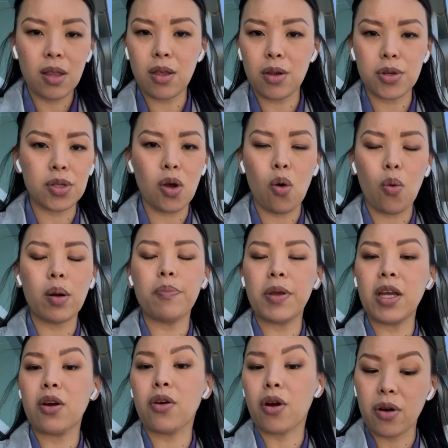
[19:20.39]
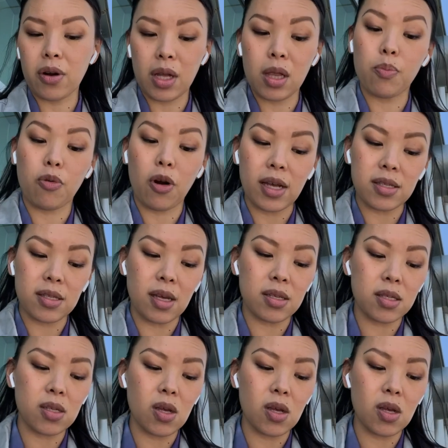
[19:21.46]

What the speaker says: there's no one being hurt in the process.